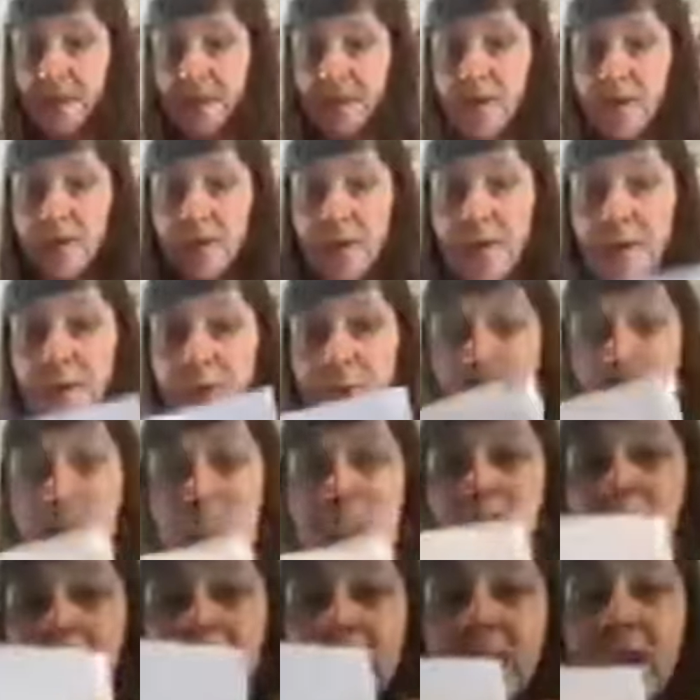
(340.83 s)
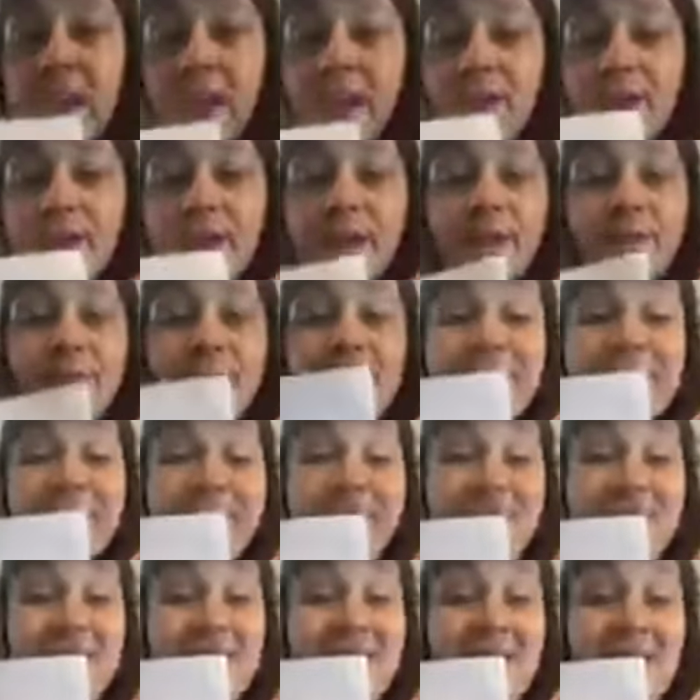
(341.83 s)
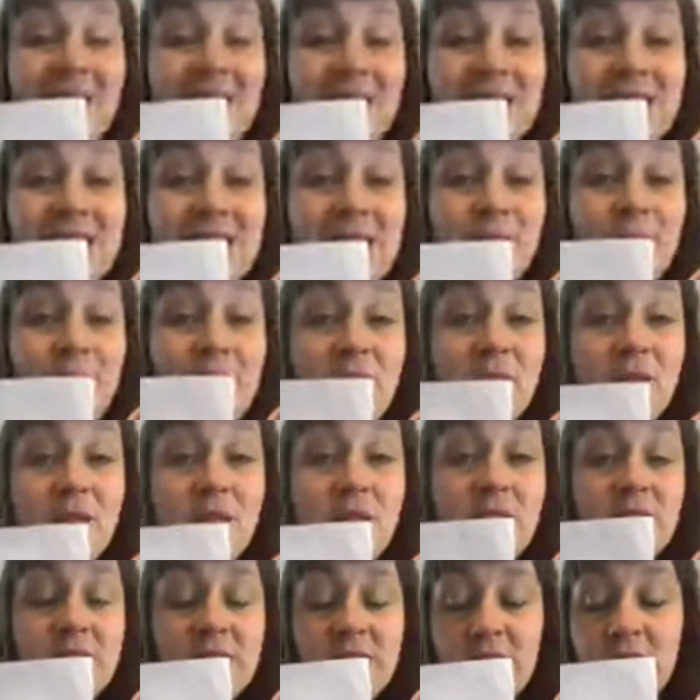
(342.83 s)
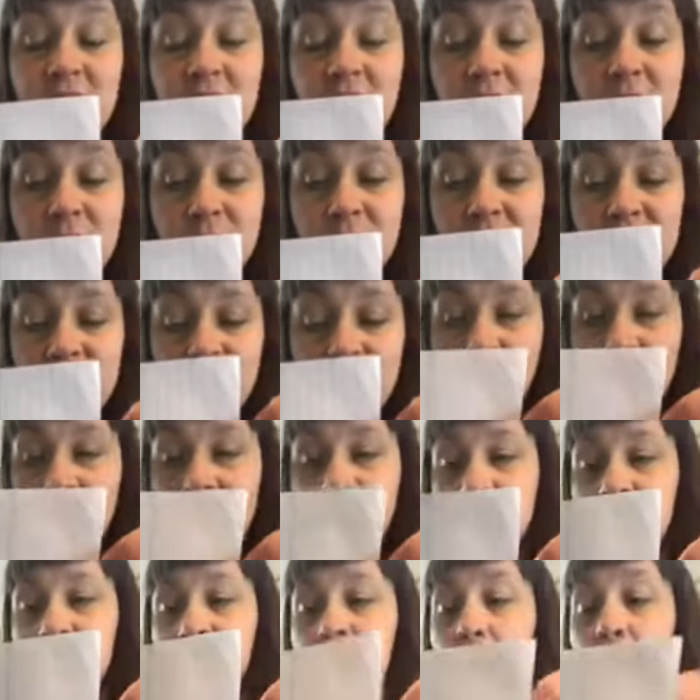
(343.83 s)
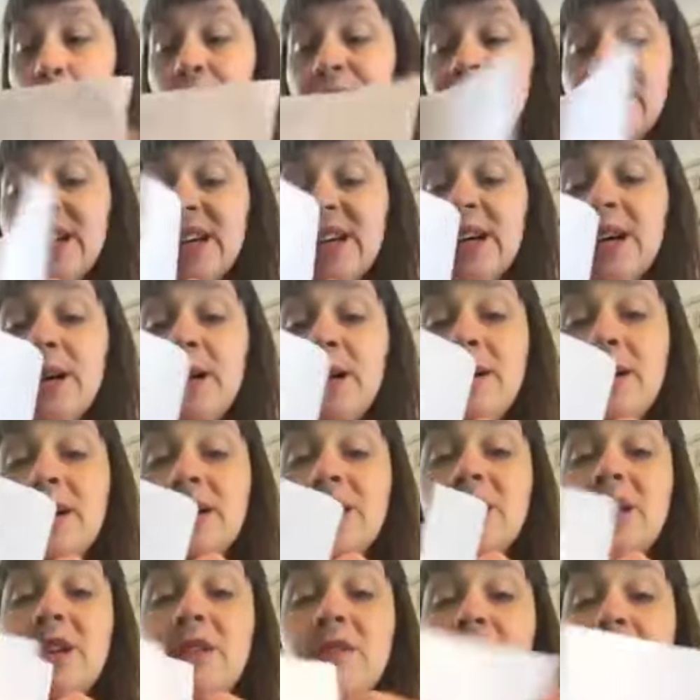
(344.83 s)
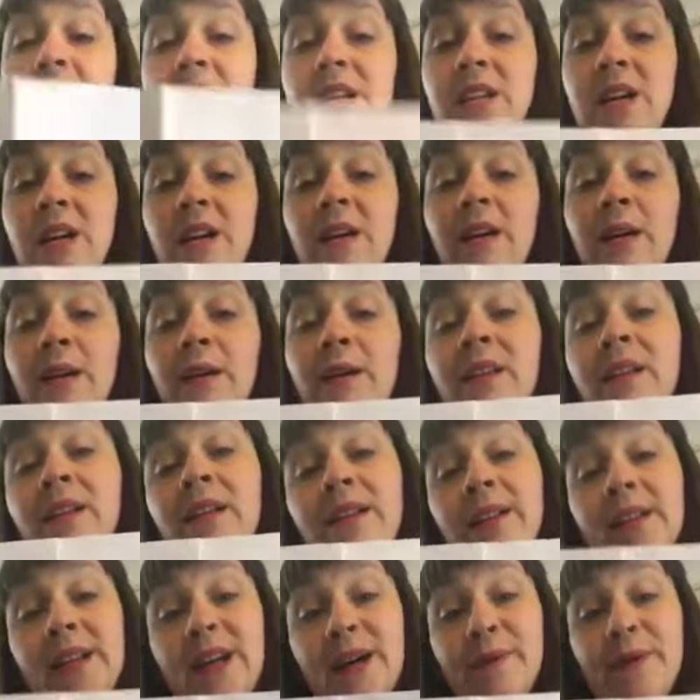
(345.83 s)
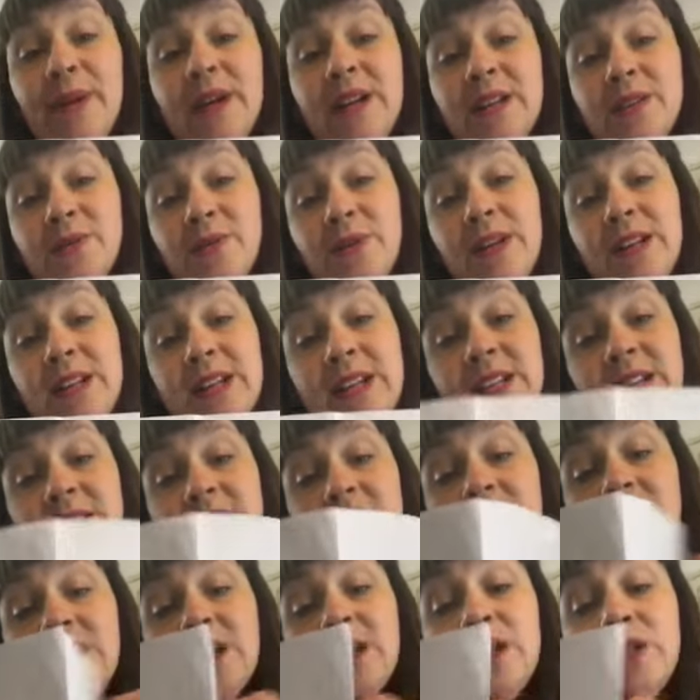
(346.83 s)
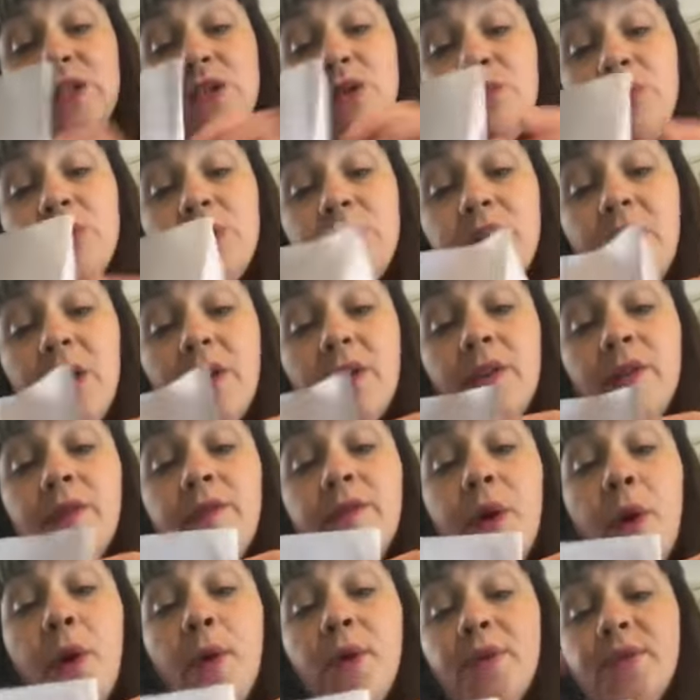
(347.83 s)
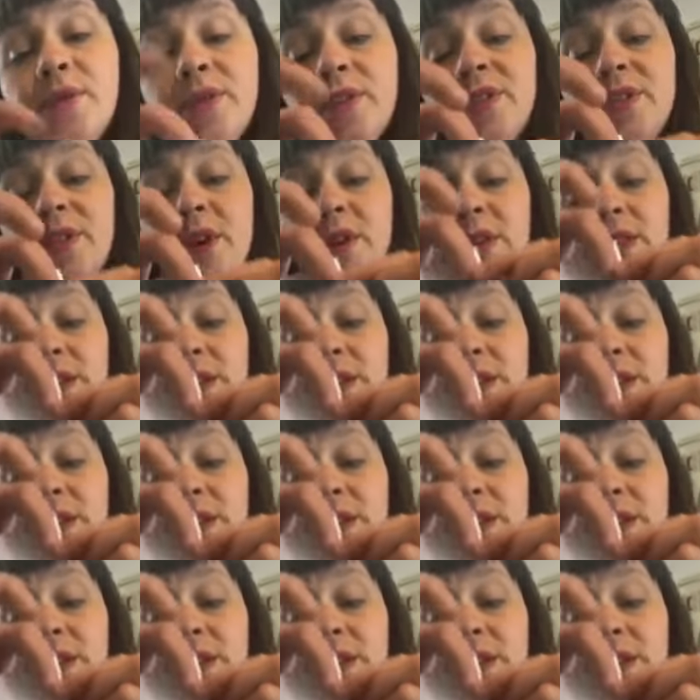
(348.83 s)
So we now have 19 by 13 centimetres rectangle. It's not a rectangle that way as well, it's a double on the fold, so